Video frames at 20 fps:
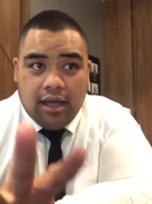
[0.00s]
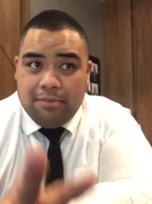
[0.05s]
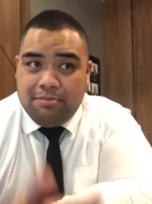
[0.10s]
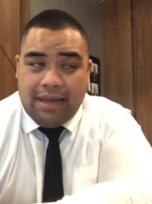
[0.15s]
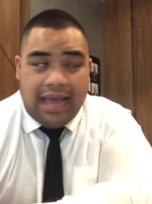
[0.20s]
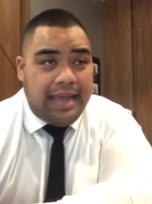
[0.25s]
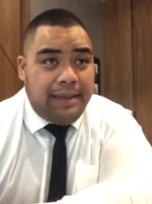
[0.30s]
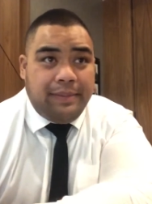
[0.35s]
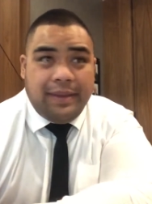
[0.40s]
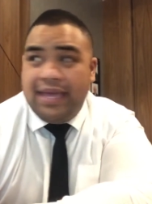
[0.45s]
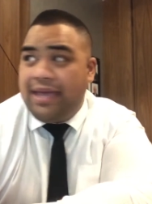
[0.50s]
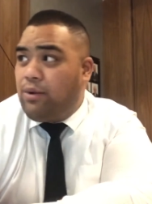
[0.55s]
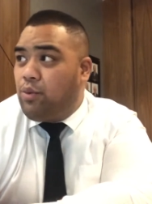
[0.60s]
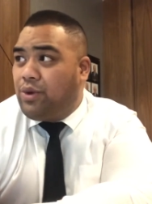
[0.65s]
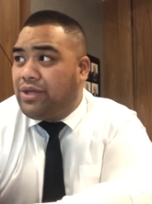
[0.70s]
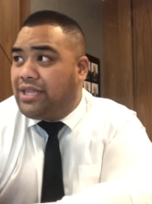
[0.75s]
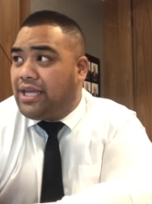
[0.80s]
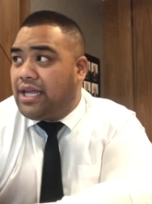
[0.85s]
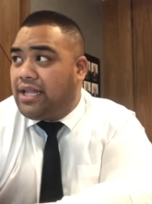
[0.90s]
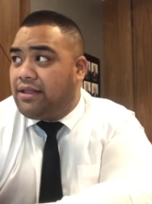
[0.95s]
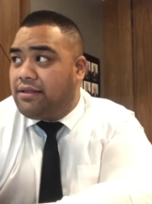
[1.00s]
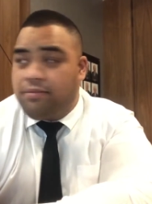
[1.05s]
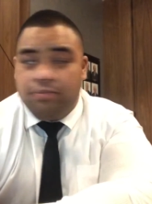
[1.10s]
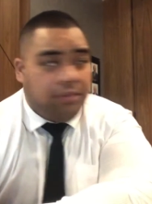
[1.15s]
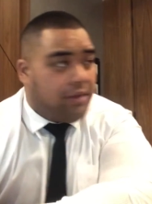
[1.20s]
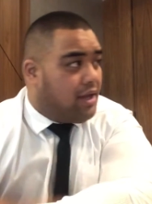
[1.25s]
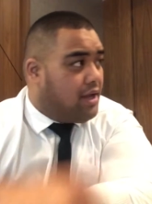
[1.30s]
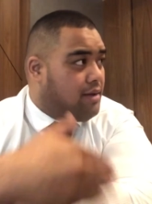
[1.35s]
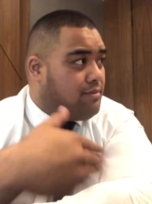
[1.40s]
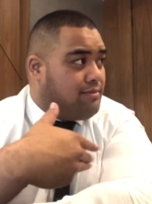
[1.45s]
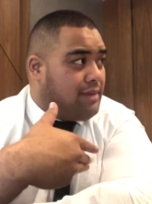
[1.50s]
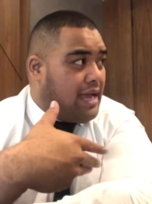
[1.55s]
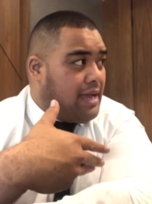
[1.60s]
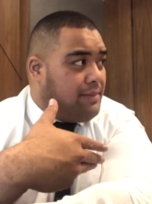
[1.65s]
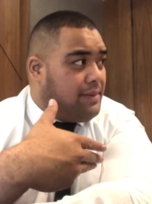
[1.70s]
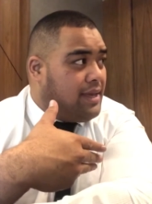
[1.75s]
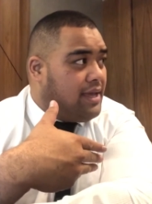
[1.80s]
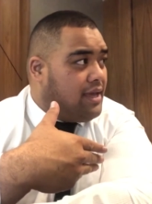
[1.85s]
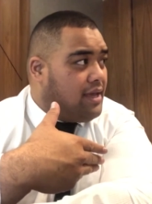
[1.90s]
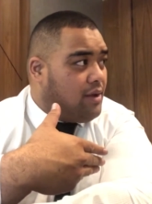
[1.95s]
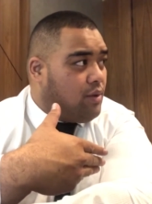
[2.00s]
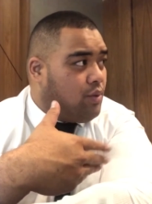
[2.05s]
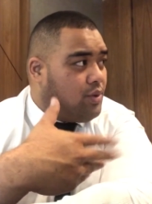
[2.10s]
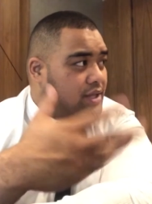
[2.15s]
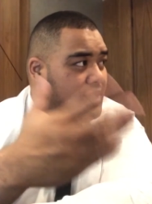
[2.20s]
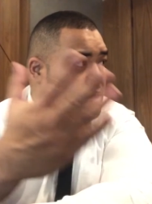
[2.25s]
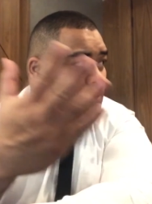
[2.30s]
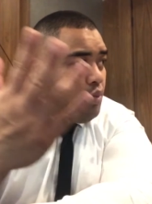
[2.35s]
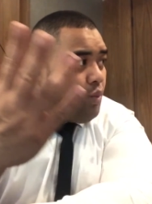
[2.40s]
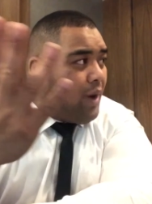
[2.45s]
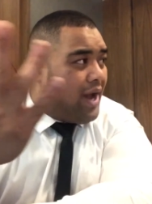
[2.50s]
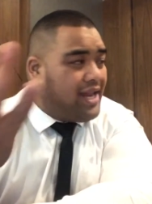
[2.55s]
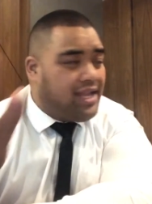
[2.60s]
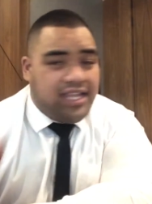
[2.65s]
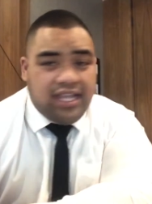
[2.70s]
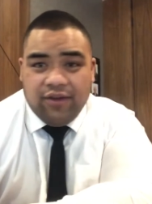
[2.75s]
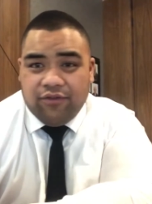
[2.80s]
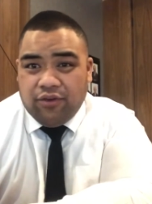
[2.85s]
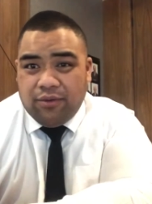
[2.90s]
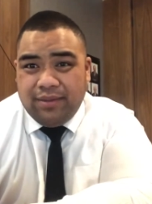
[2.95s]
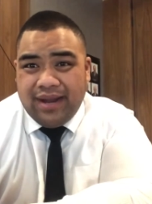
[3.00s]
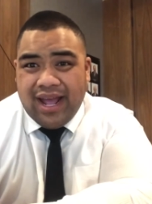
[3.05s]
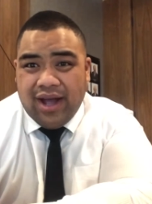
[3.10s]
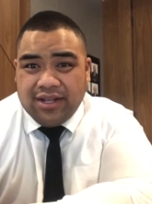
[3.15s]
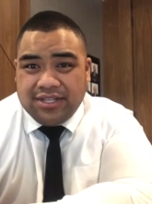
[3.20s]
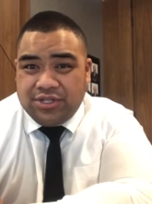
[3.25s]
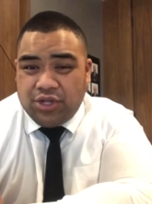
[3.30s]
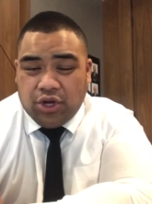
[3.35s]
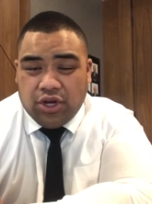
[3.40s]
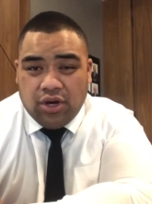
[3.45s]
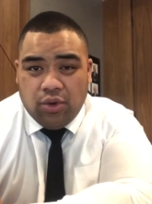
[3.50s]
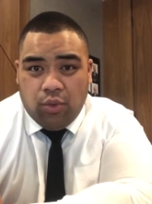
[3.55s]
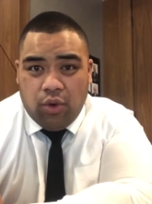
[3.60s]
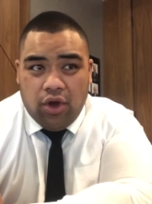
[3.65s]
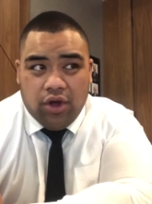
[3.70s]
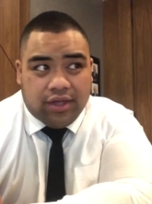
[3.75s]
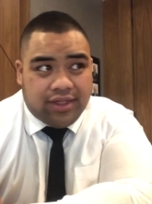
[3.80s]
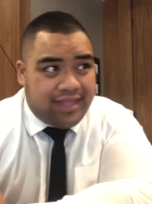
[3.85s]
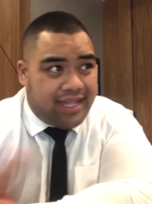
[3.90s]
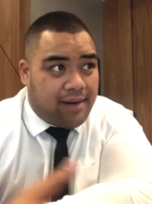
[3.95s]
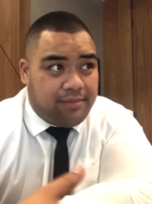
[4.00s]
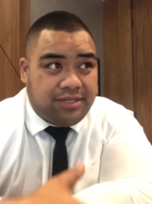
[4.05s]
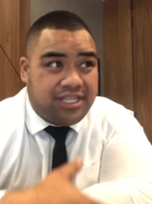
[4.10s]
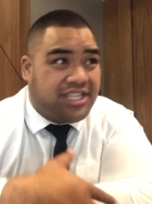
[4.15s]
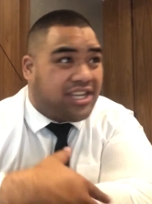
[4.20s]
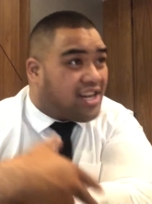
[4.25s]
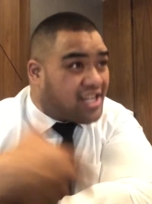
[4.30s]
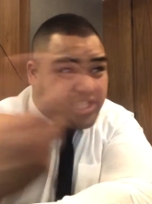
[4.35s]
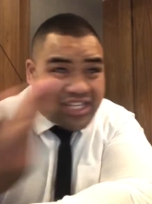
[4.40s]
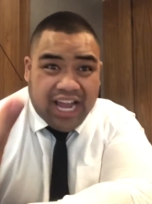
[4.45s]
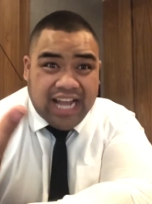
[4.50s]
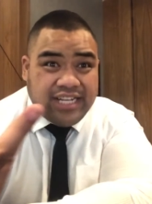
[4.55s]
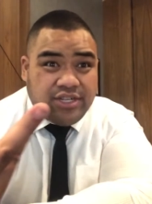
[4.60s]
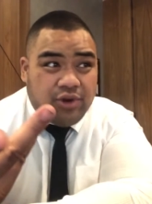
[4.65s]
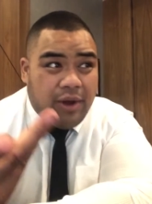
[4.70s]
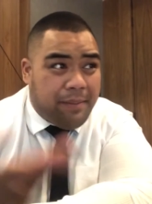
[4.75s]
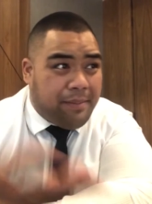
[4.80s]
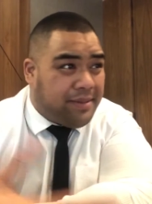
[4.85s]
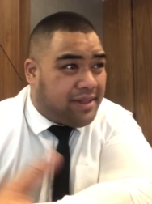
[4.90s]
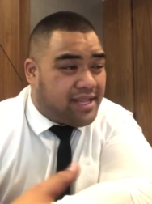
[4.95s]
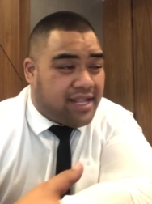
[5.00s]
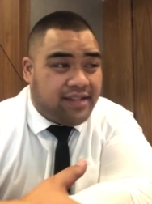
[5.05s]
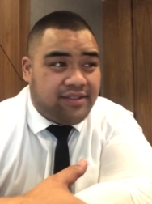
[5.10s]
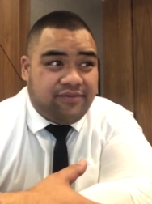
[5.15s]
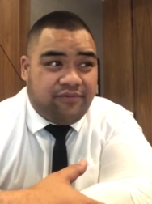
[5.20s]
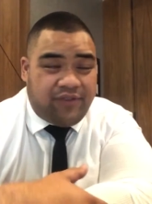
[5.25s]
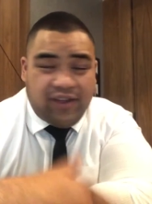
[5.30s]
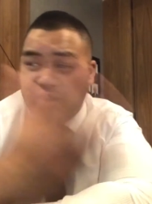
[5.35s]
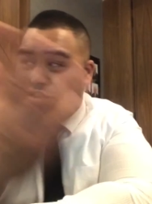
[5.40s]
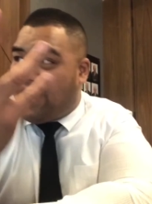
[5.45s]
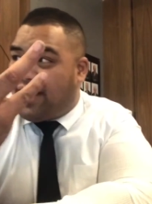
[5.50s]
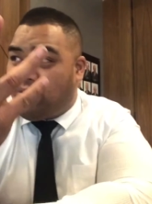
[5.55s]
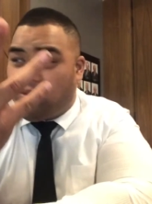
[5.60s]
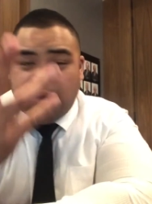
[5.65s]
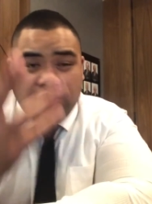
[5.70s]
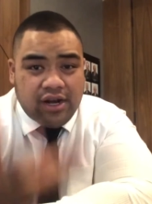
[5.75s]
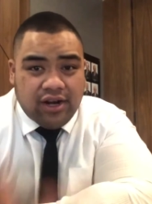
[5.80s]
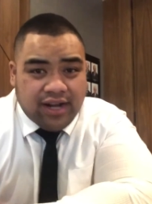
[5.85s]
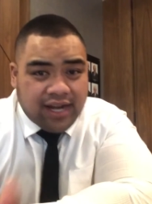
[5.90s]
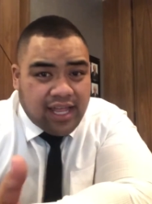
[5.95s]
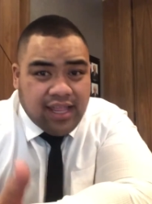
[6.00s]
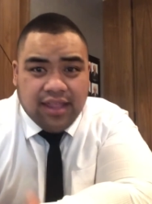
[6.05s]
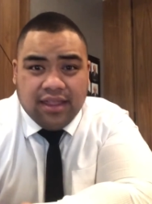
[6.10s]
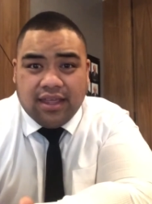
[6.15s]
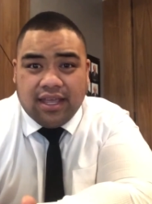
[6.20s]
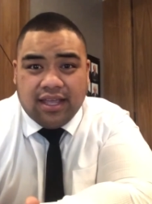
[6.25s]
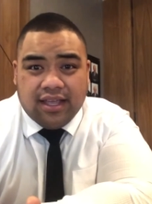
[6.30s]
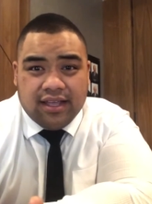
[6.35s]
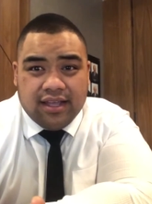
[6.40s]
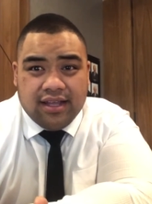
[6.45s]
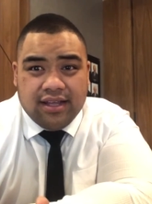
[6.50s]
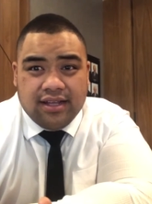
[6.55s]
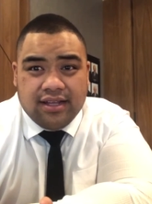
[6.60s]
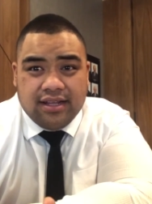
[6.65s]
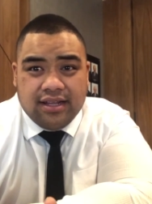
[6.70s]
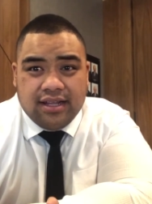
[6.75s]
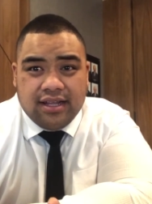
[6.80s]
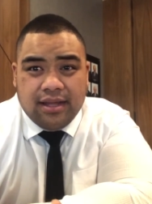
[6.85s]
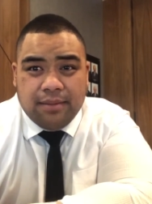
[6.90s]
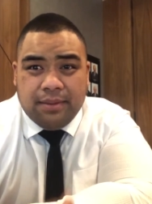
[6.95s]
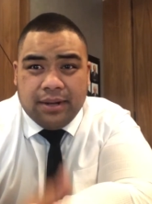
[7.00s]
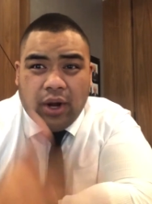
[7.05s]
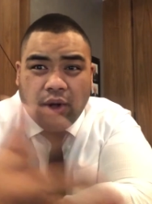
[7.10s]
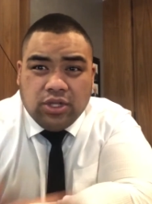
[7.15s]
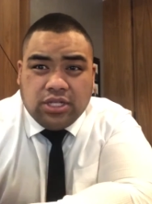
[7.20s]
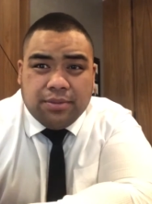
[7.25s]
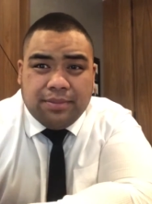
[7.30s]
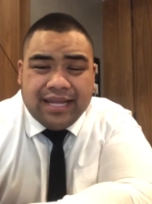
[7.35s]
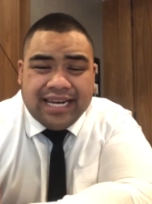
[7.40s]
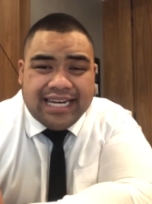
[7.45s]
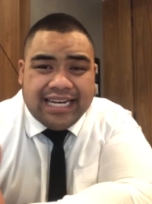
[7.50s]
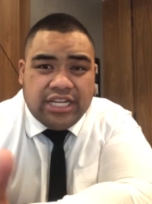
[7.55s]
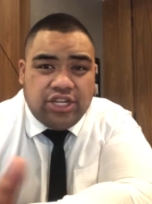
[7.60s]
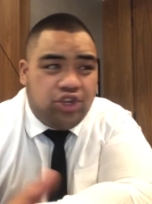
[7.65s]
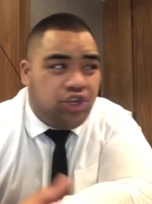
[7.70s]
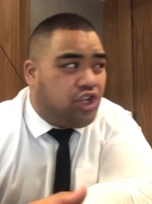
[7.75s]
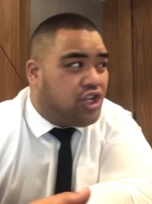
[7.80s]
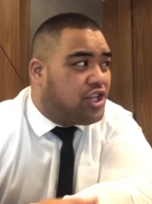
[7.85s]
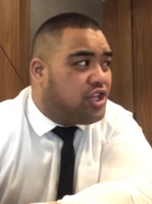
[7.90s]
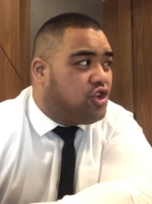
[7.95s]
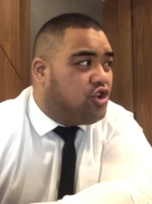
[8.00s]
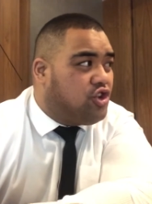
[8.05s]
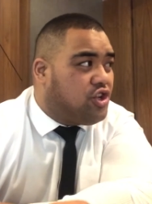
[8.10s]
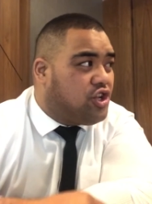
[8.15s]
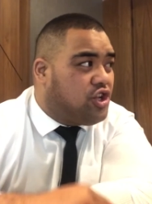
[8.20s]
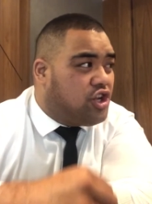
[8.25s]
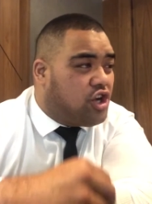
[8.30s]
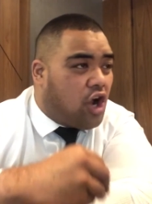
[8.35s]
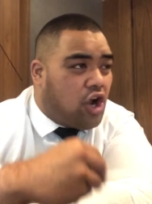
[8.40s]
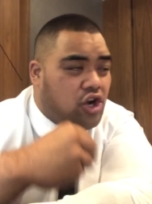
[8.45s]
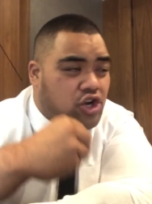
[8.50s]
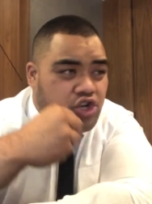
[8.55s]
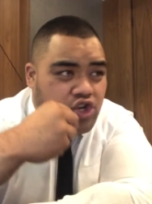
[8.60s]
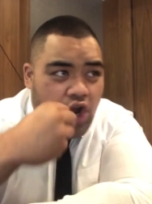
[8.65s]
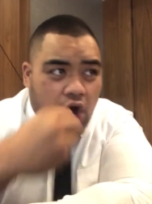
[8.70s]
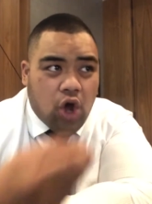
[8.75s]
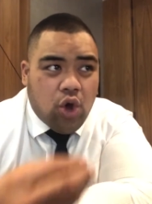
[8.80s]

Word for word: Maybe within maybe within one year from now, it's not going to work. Then I'm just going to change it up and then figure out what another thing. But ultimately, you, you, you don't